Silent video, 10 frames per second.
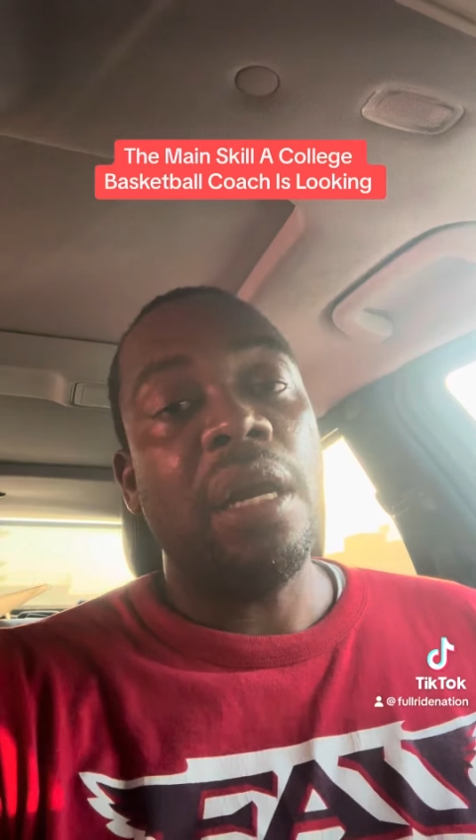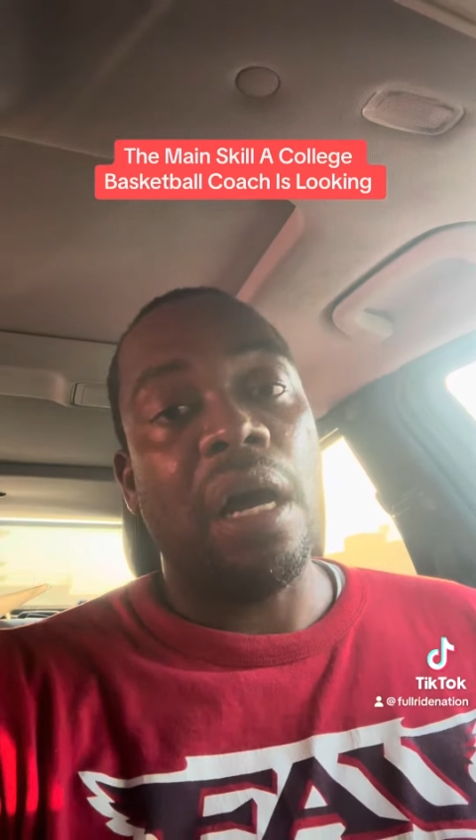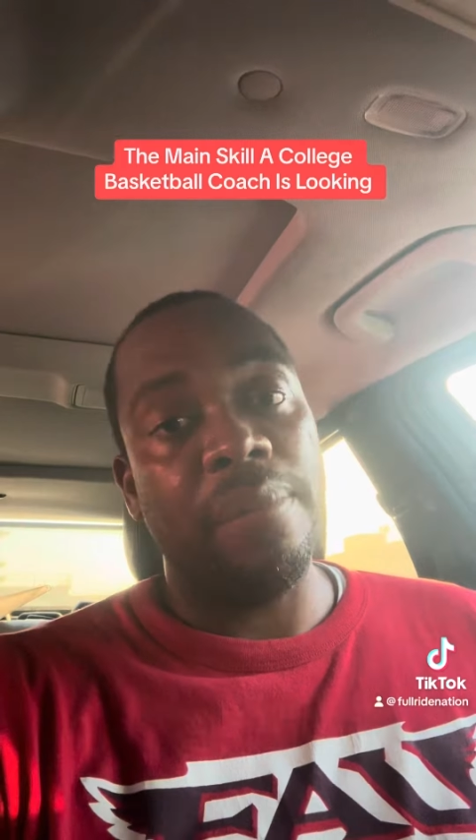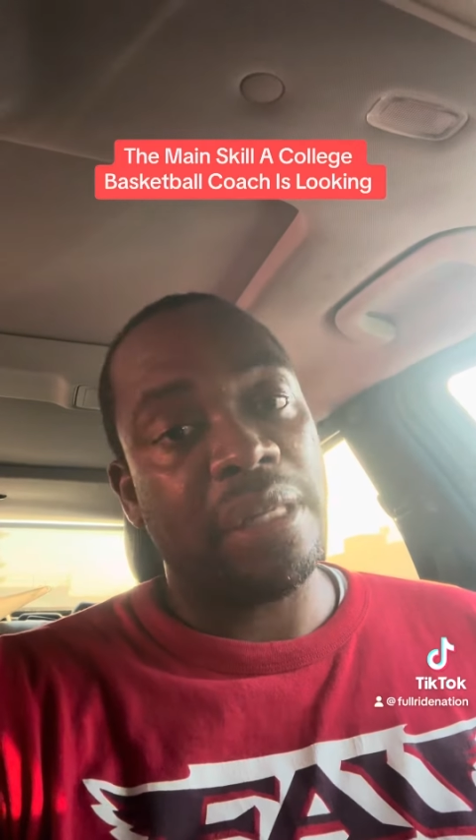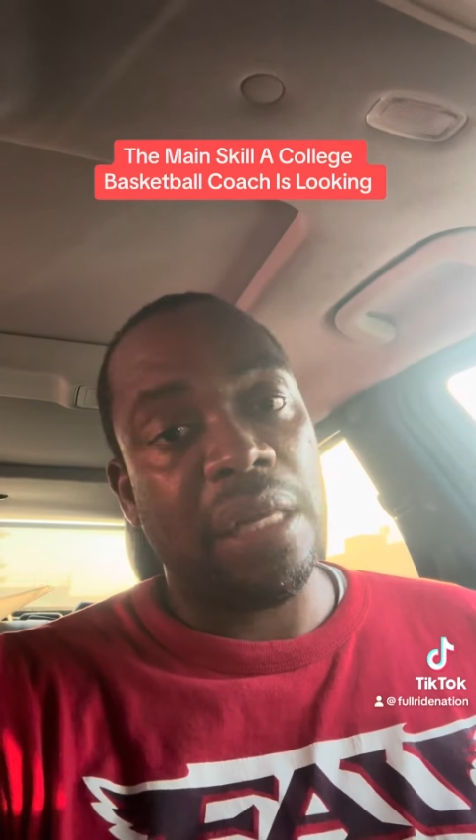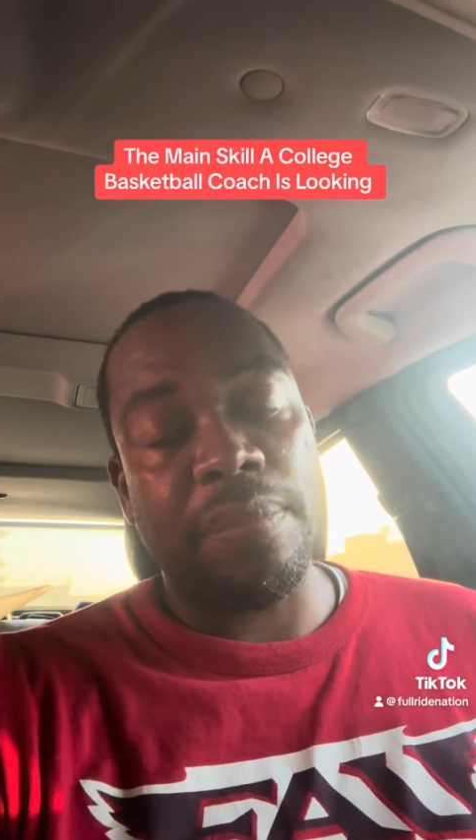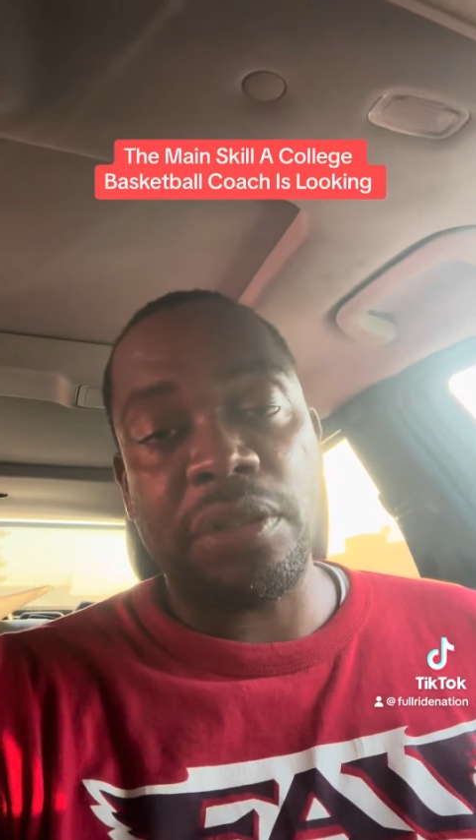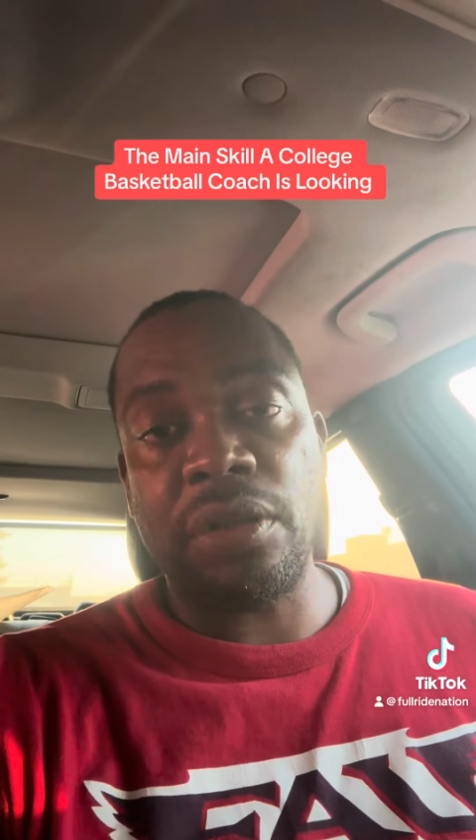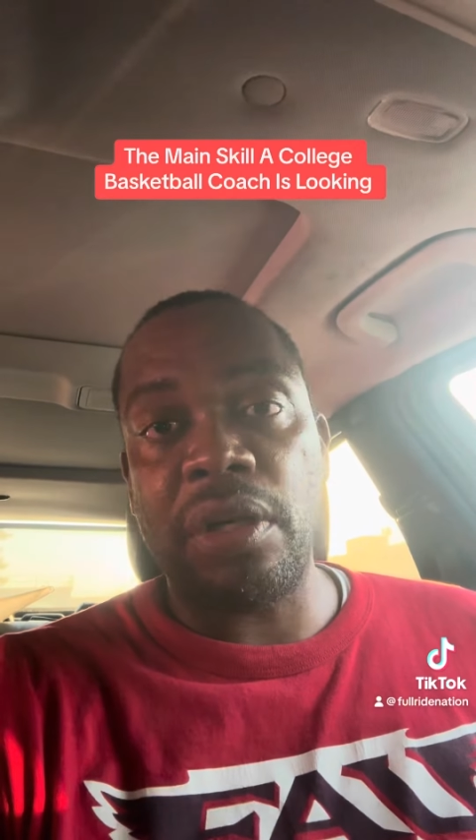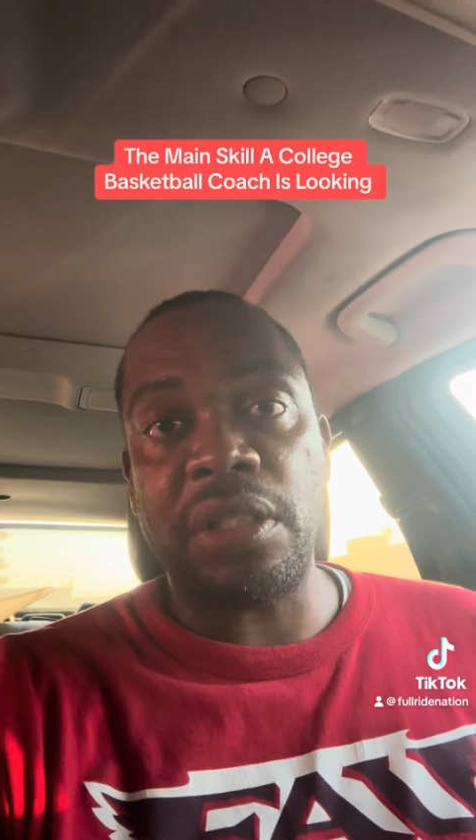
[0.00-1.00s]
I'm going to keep it
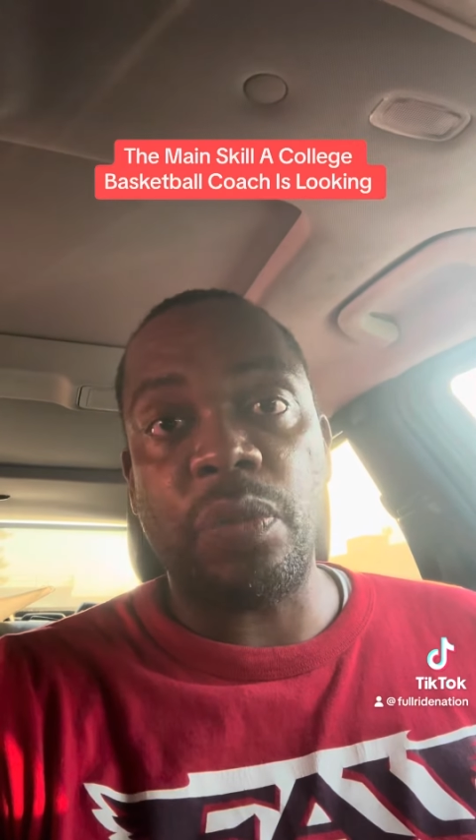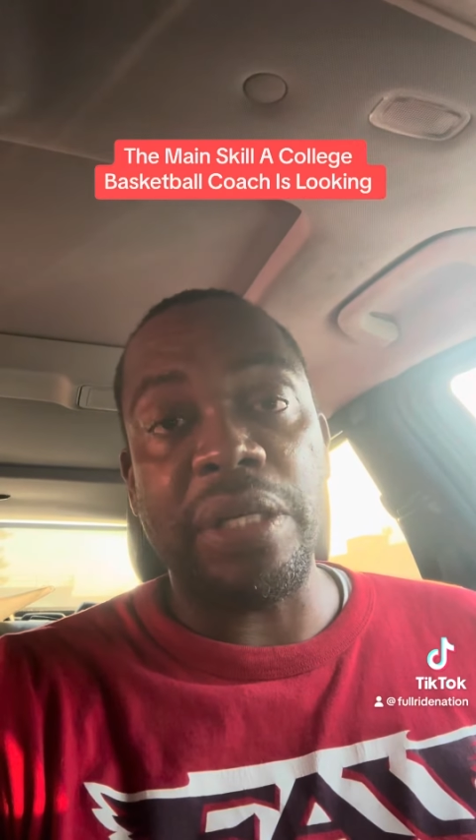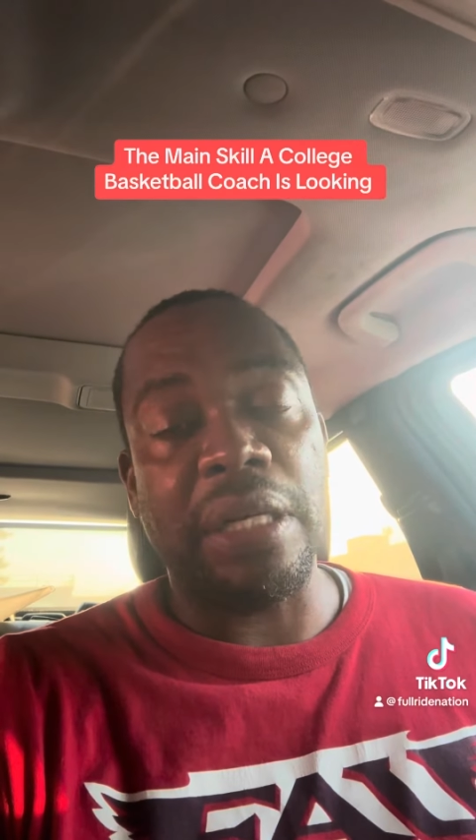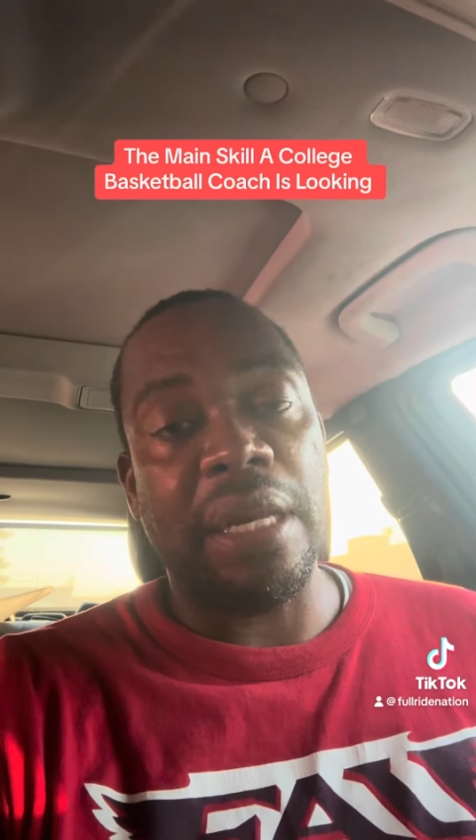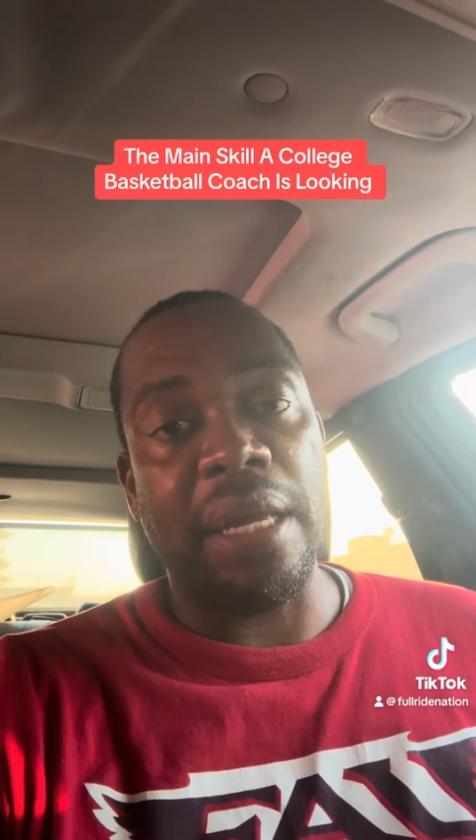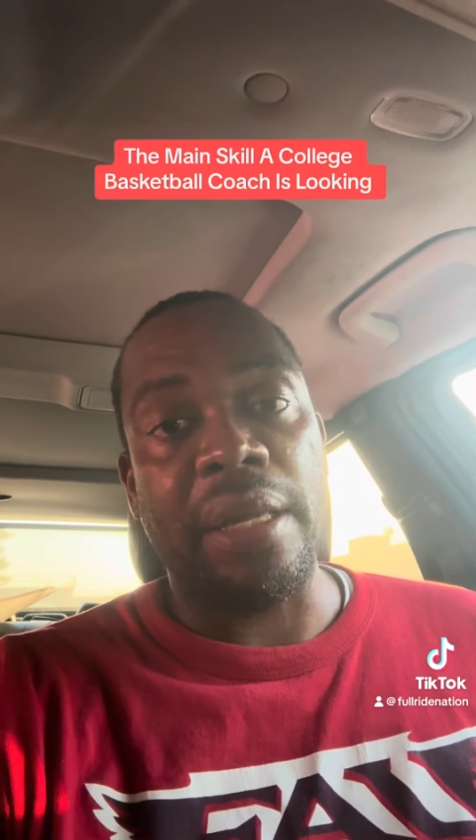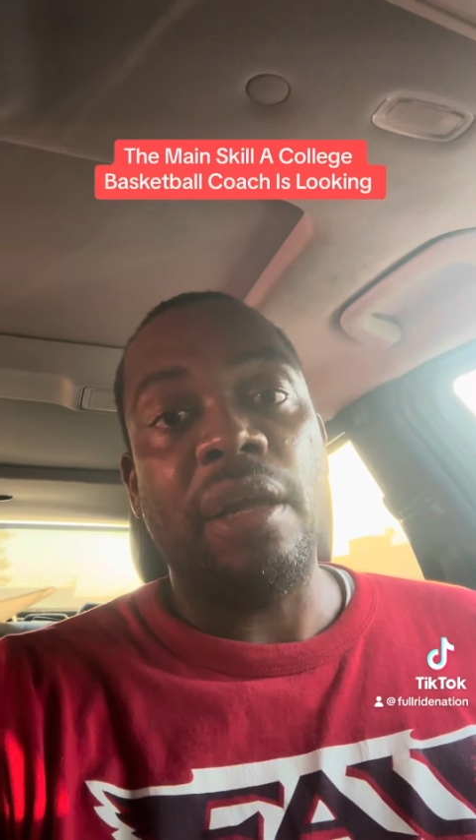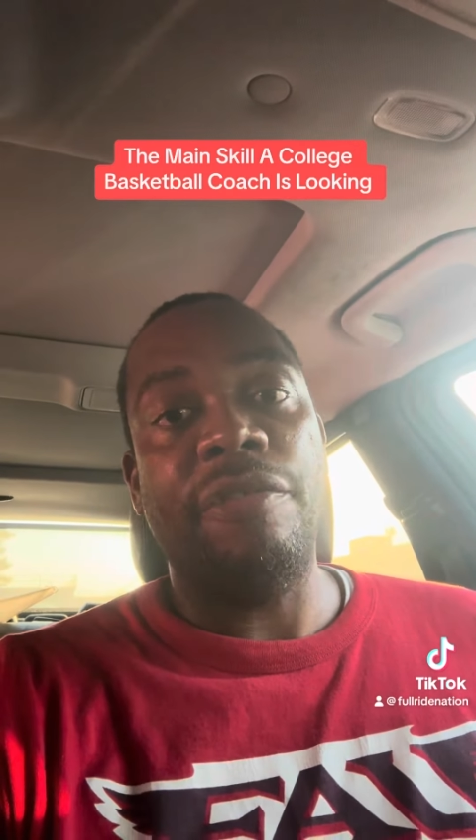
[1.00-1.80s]
short and sweet today.